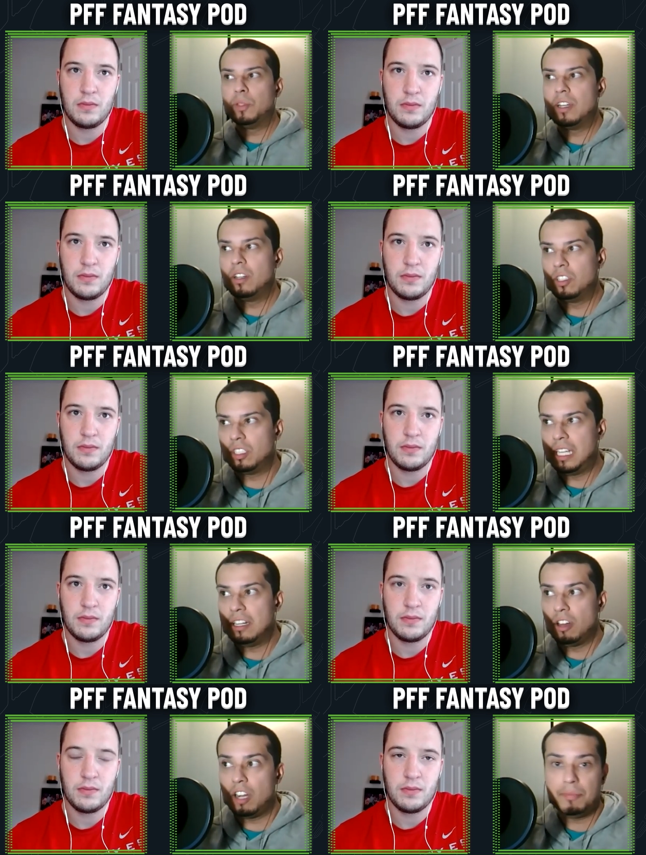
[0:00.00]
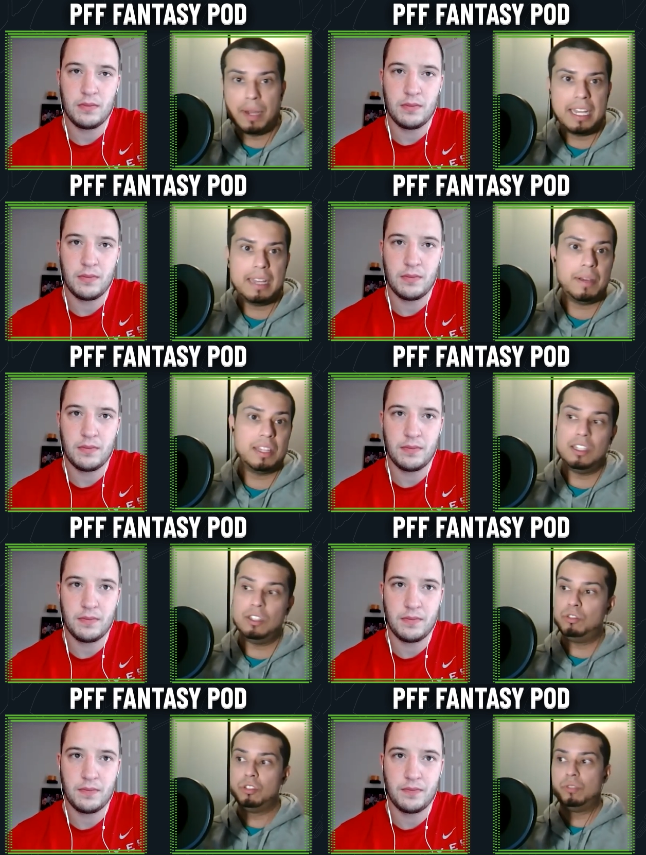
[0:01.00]
Speaker 1: that are scared off by him, I
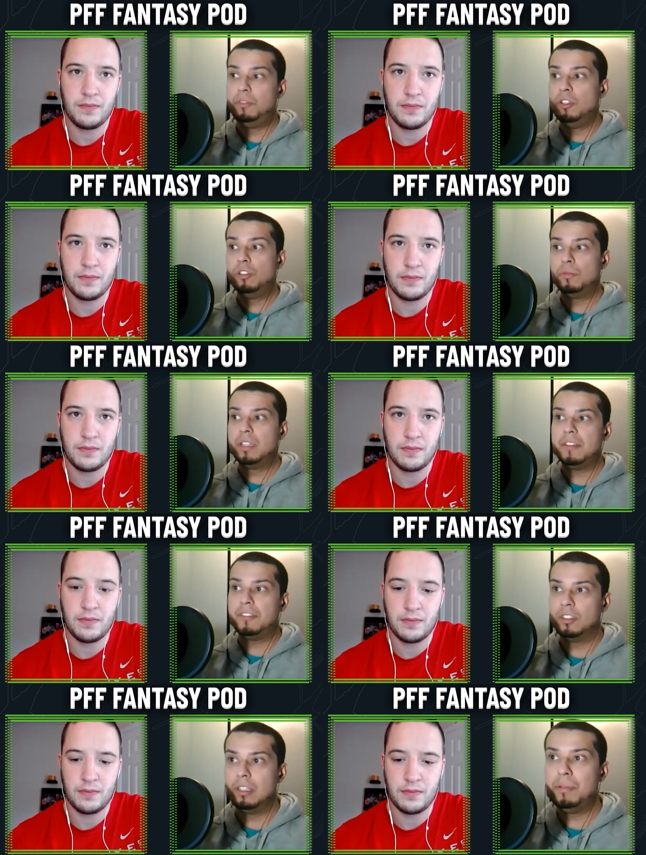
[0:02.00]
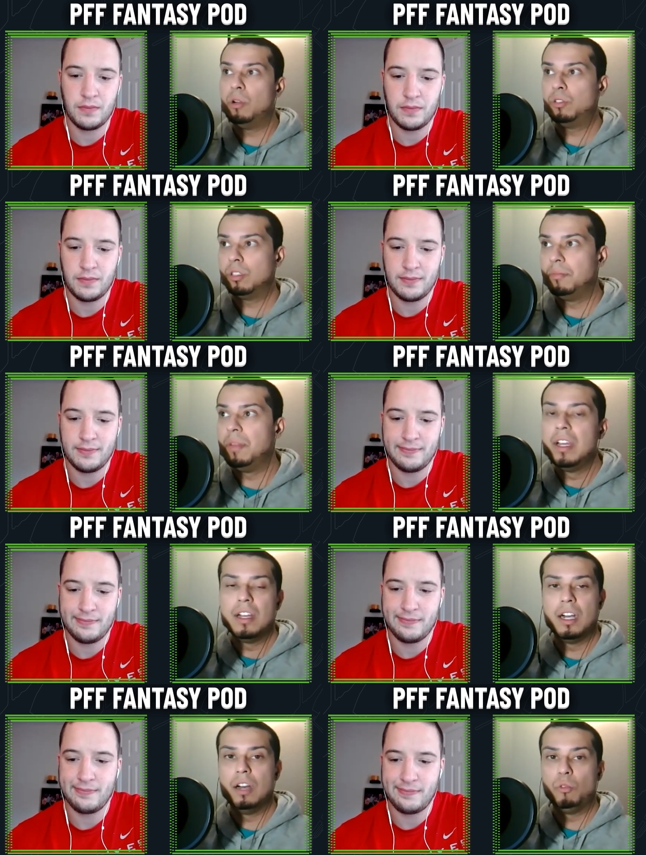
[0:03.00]
think you should you should definitely poach him
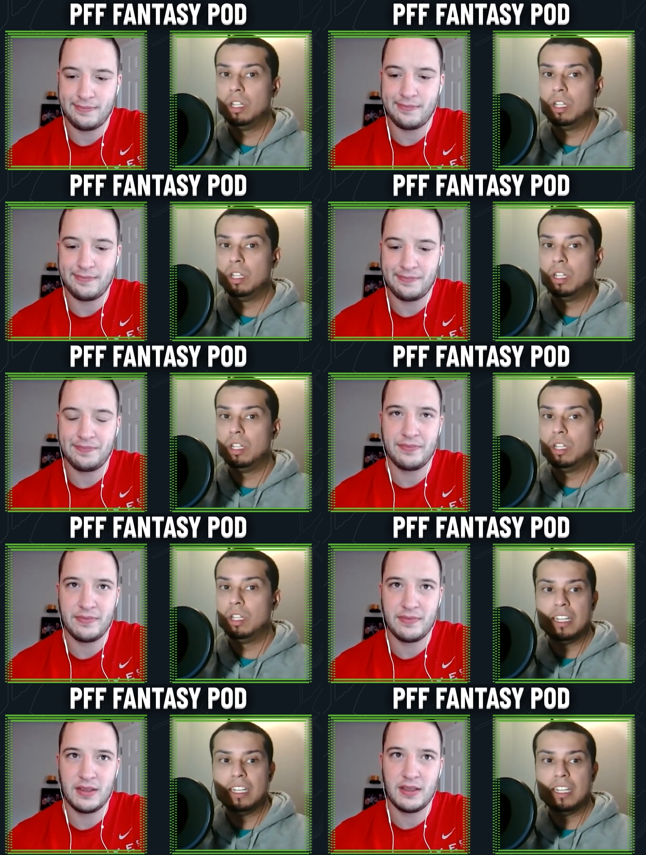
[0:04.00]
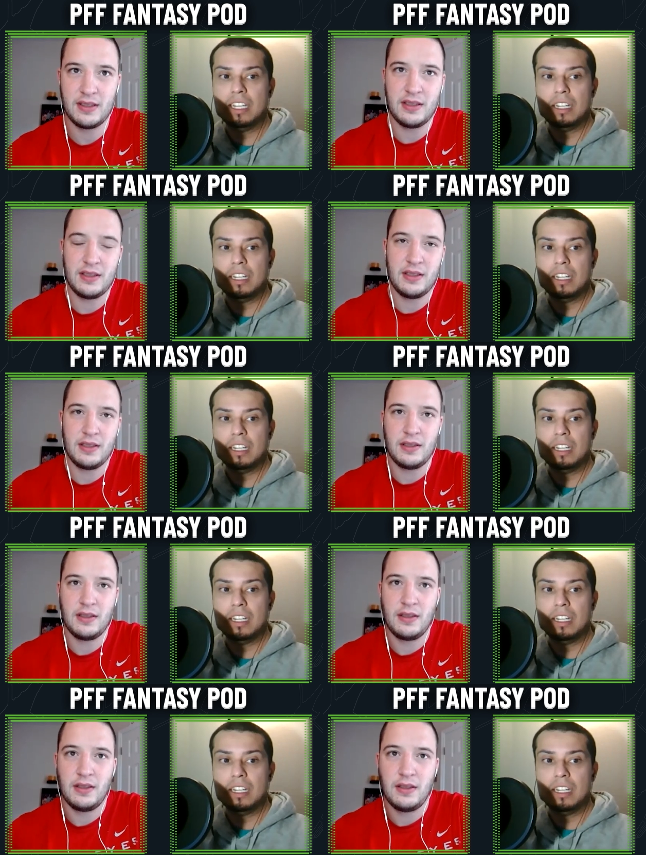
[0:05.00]
uh, wherever you can get him because I
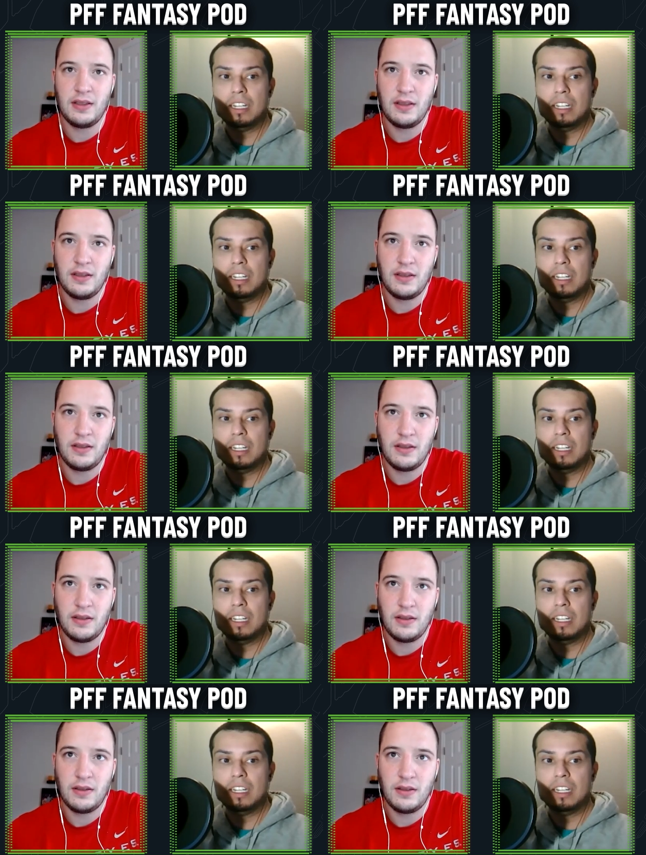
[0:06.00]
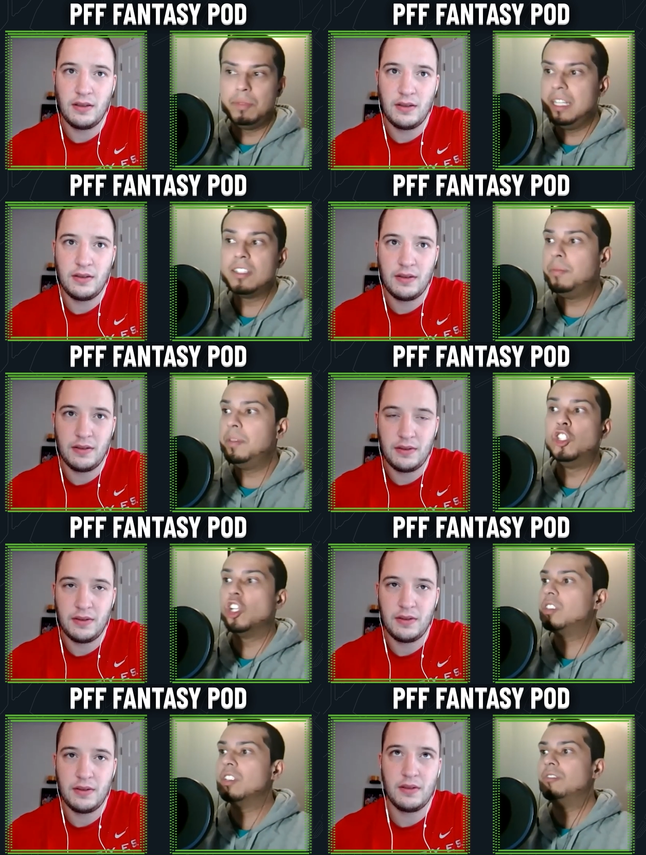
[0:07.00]
think that he's going to be he's going to be just
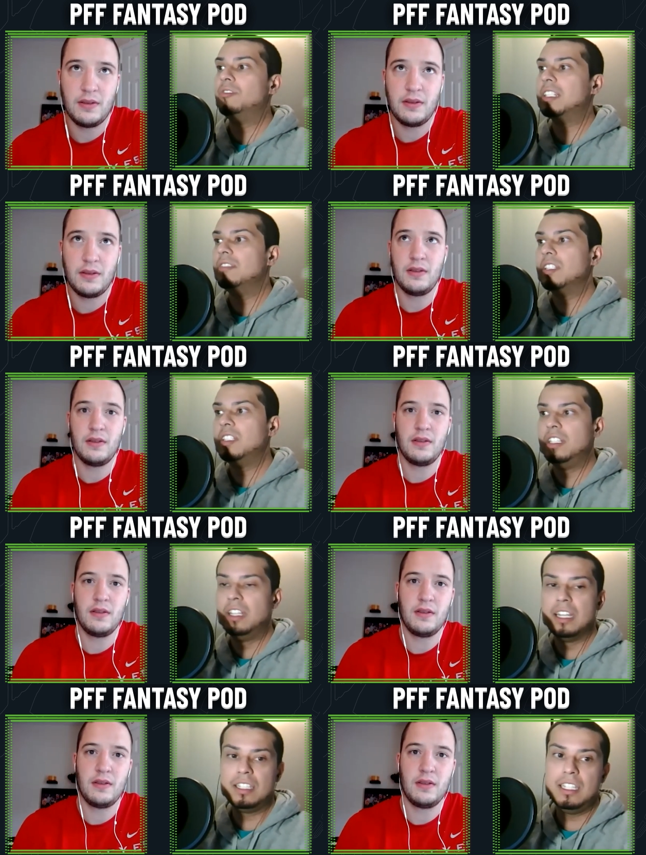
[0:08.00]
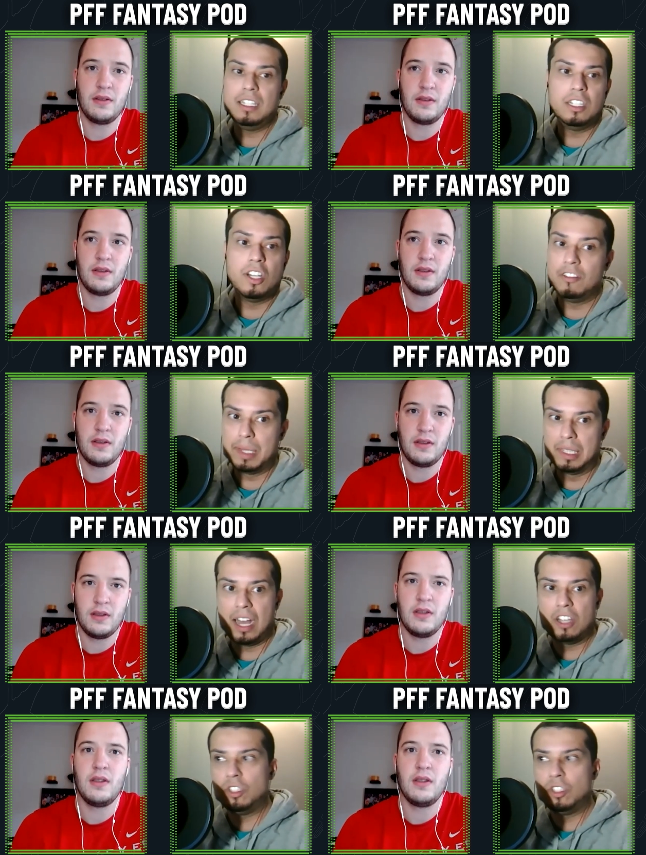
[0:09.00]
as effective as he as he could have been last year